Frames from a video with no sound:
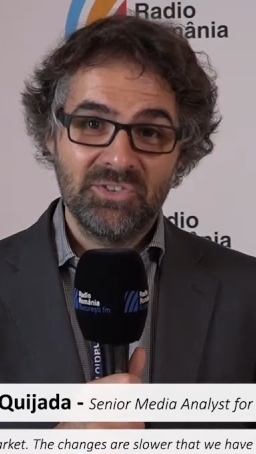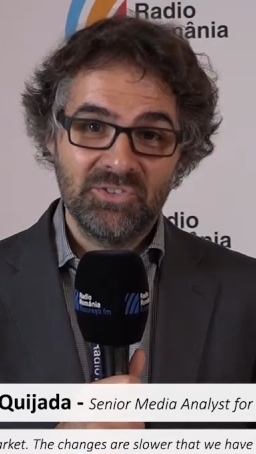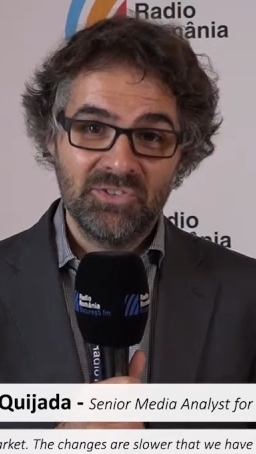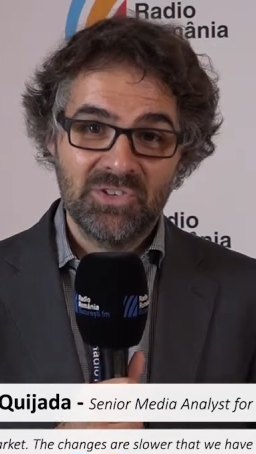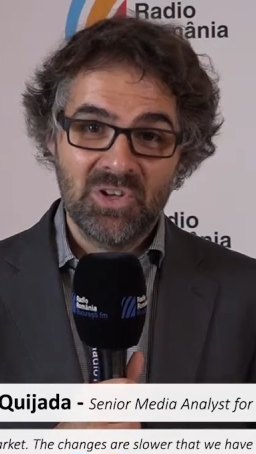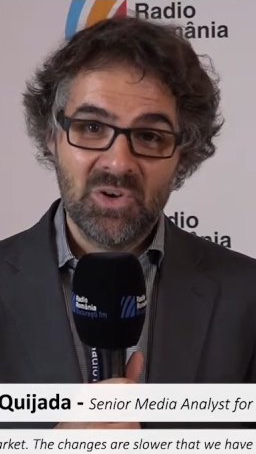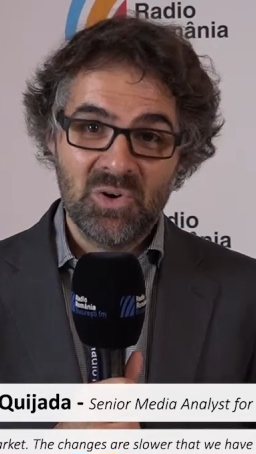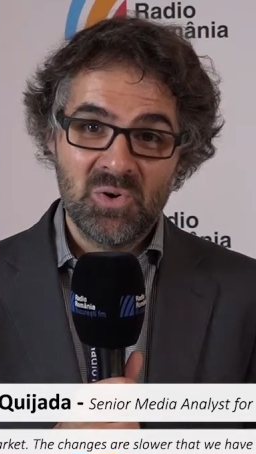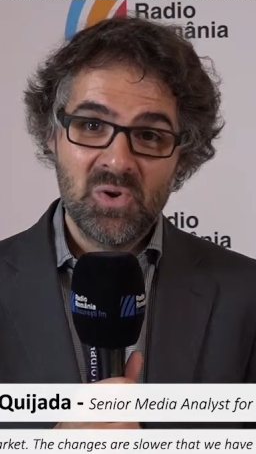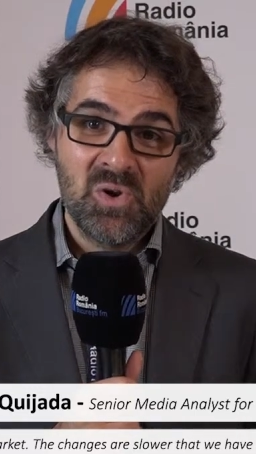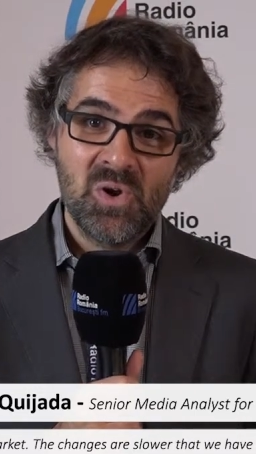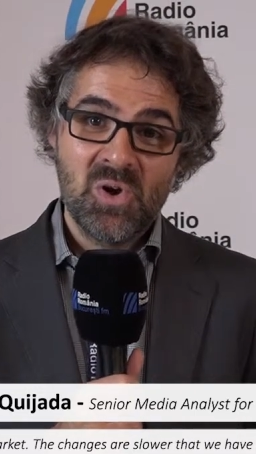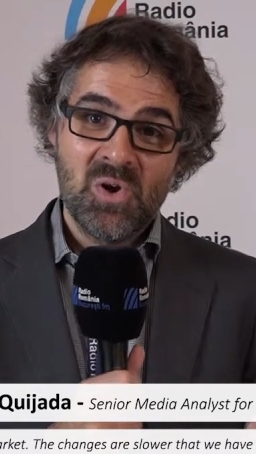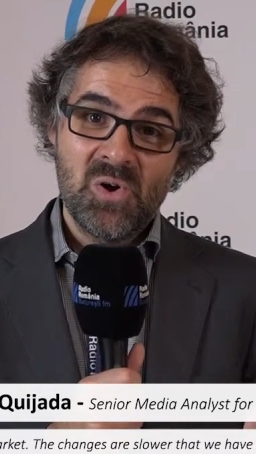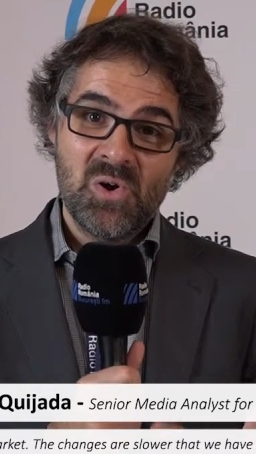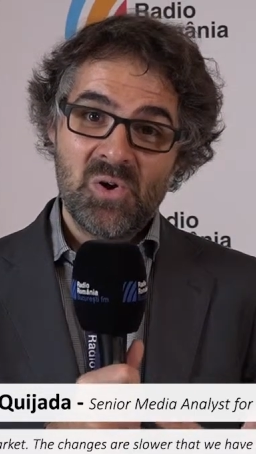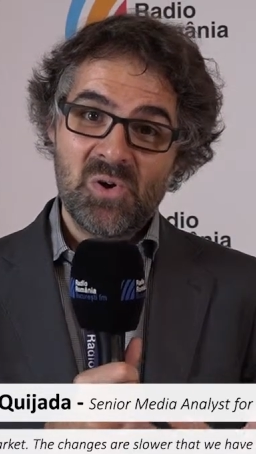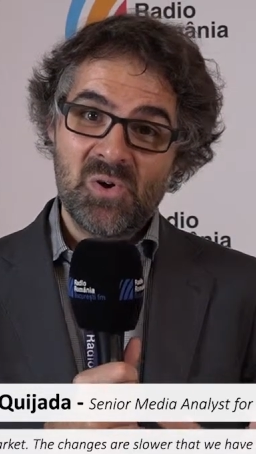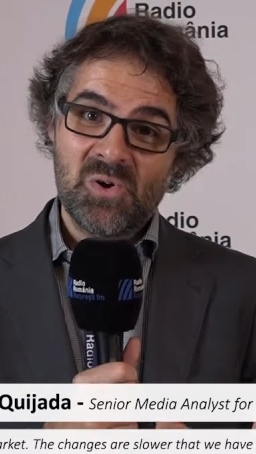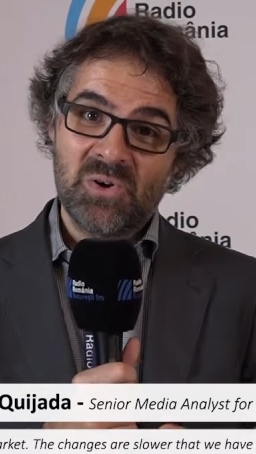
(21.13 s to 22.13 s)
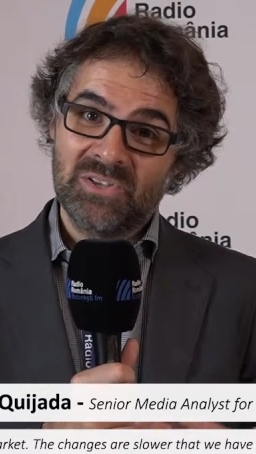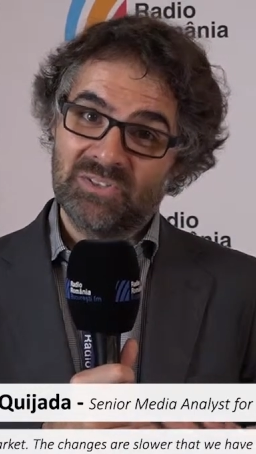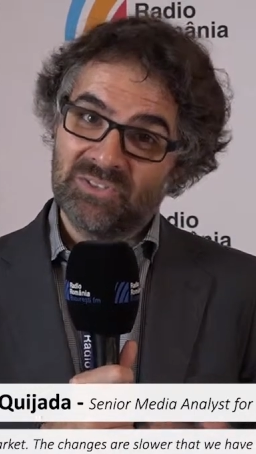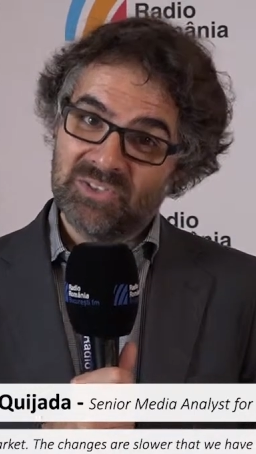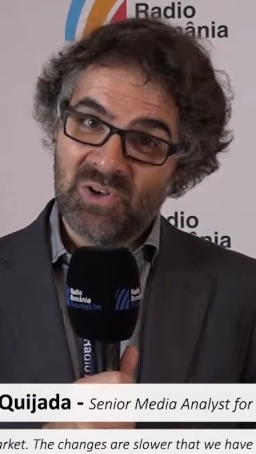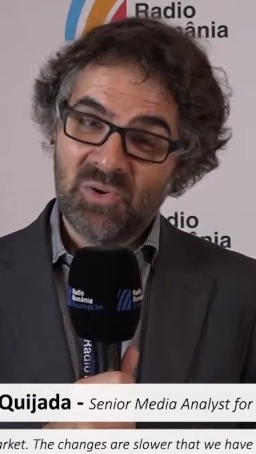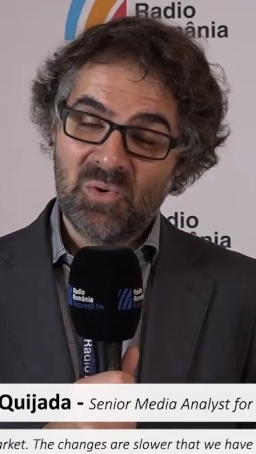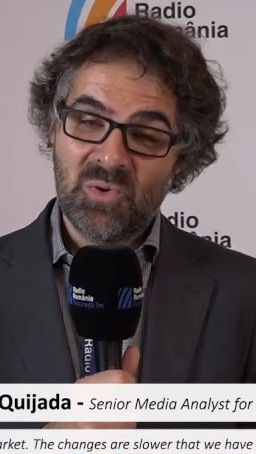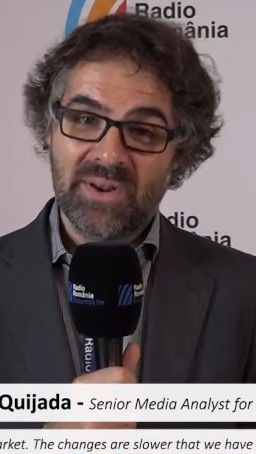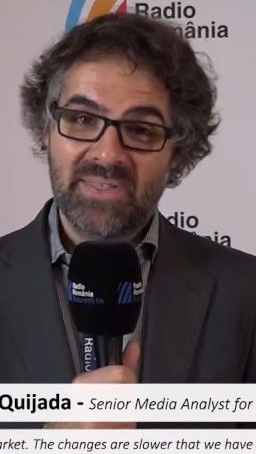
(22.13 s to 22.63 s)
slow or
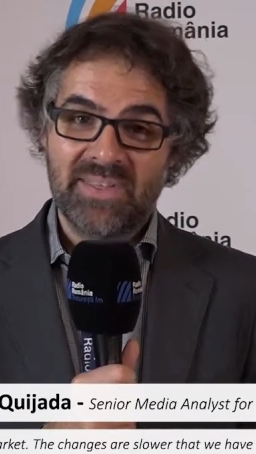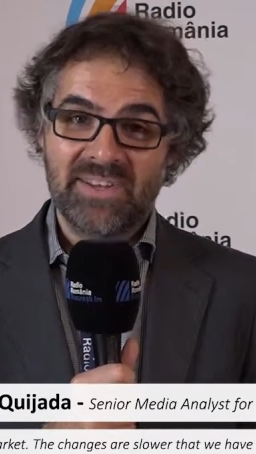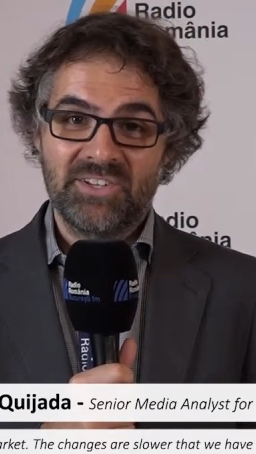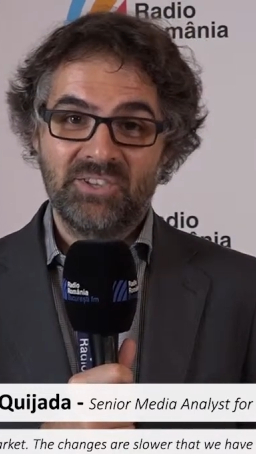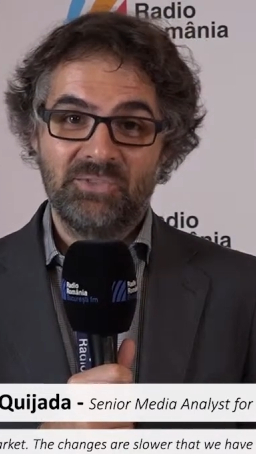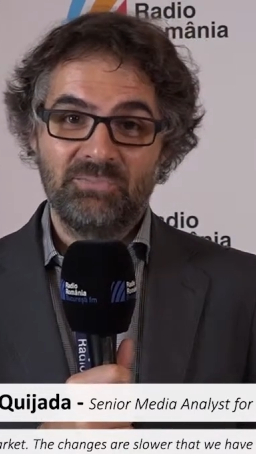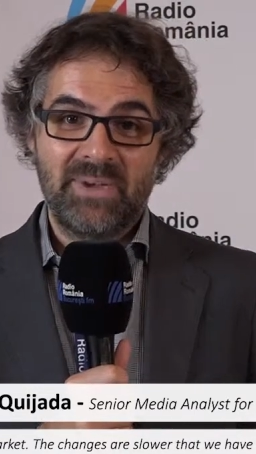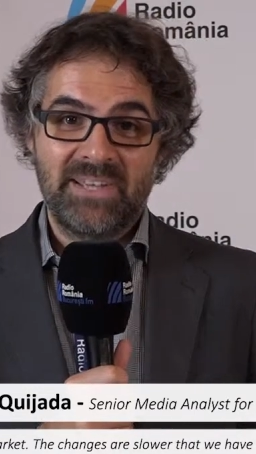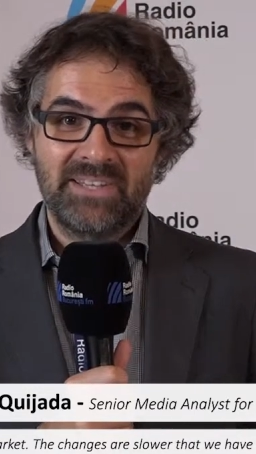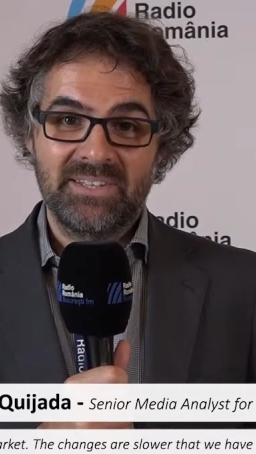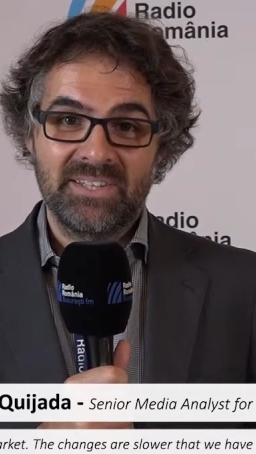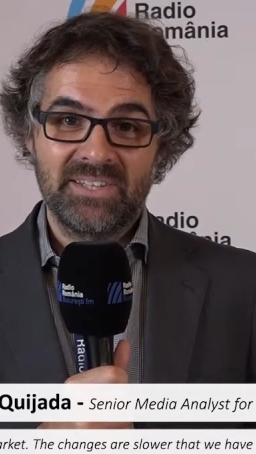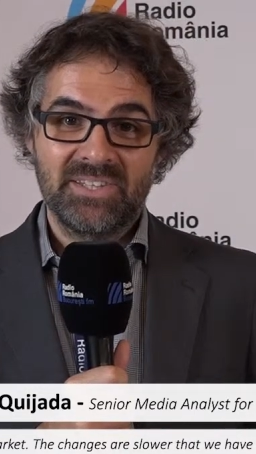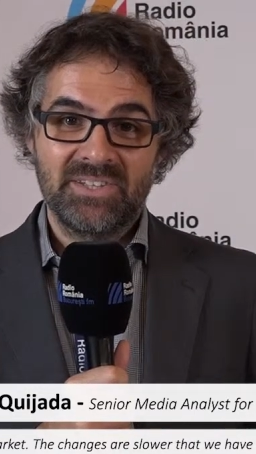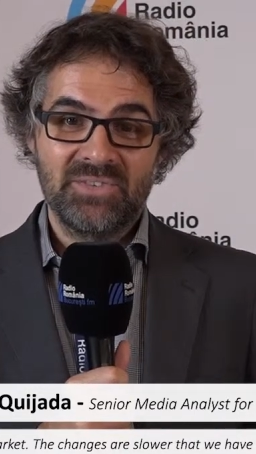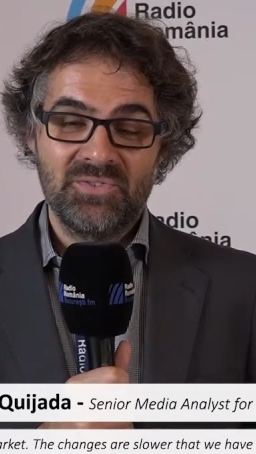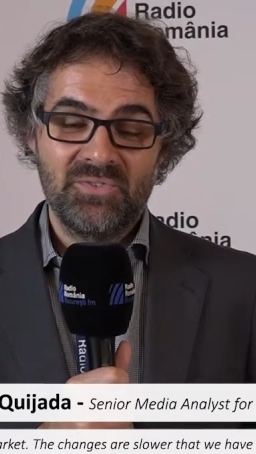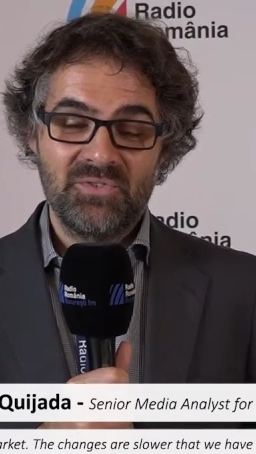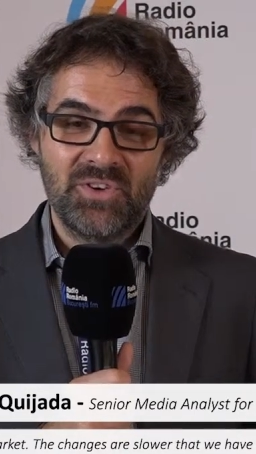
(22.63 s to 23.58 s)
slower than expected.